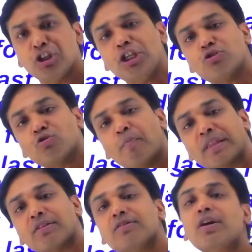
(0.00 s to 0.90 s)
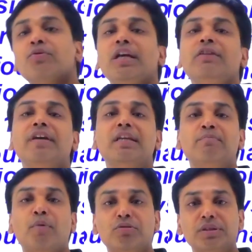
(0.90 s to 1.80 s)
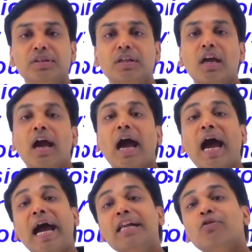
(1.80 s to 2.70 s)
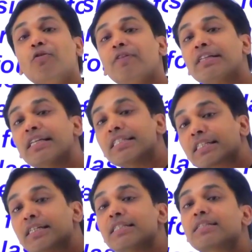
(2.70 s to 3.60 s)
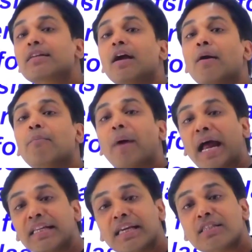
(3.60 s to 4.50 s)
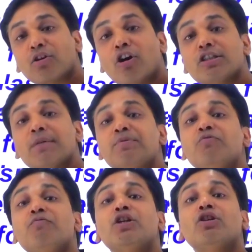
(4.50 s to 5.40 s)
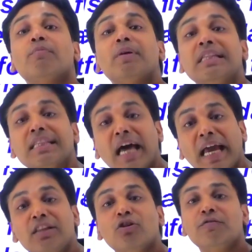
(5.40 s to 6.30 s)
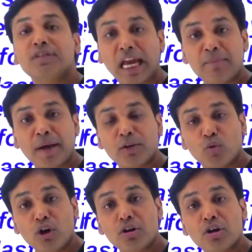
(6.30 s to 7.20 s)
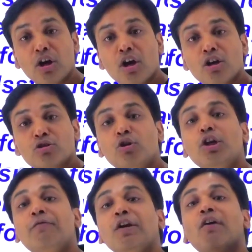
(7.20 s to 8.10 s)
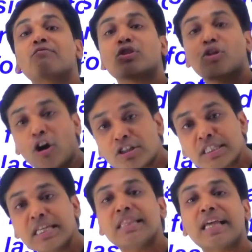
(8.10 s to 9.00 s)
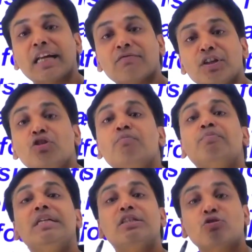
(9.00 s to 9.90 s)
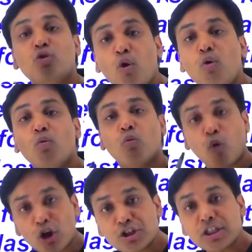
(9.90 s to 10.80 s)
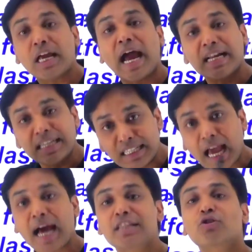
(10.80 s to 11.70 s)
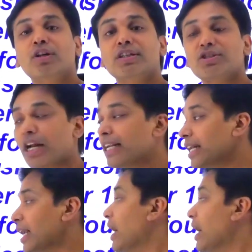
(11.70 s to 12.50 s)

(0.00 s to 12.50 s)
These two methods are really very important. And we discussed man-death concept in video number 9 of time and work. So if you have not seen that video, please go watch it and enhance your understanding.